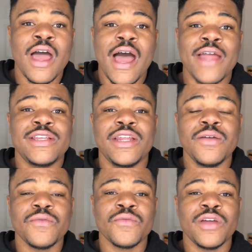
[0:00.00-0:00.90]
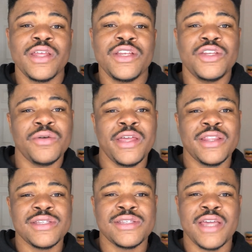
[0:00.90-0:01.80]
I didn't really do it
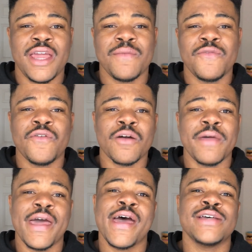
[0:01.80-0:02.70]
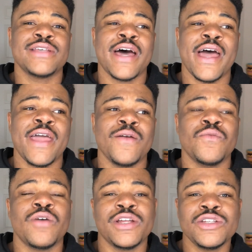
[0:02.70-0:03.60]
the same format as I
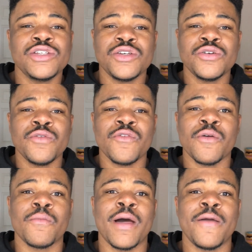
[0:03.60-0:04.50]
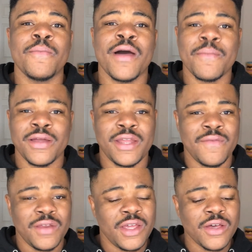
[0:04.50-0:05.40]
wanted to for my Mug Monday
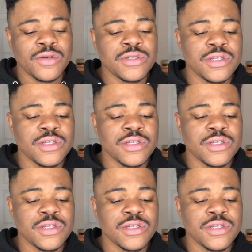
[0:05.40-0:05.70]
videos.